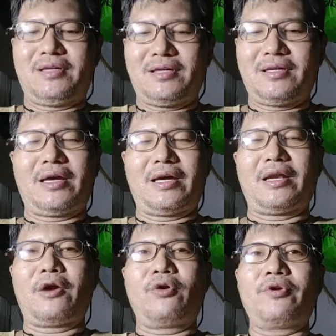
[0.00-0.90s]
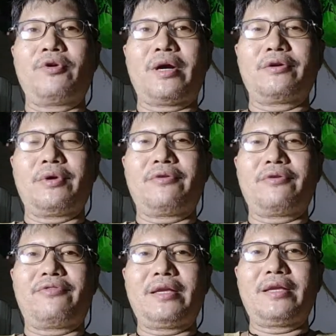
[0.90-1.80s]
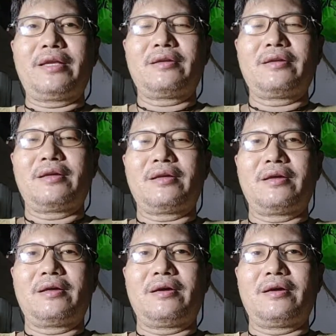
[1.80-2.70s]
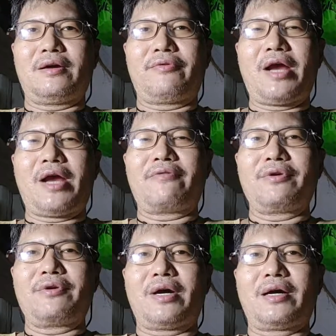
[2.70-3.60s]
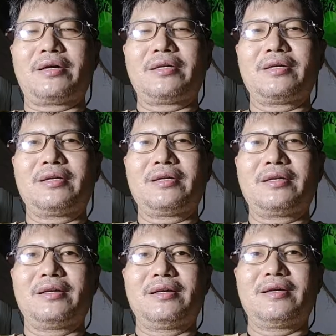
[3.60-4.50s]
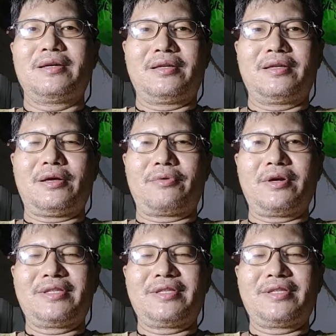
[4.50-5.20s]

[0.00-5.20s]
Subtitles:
And I hope you are doing fine wherever you are in the world.